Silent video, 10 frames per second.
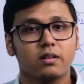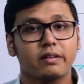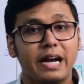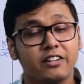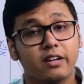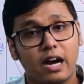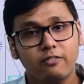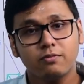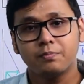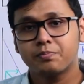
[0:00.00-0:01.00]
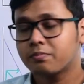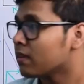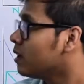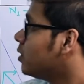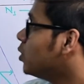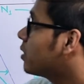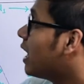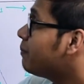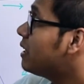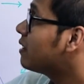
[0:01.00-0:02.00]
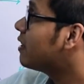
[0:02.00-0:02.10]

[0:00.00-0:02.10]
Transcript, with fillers: right graph. You can be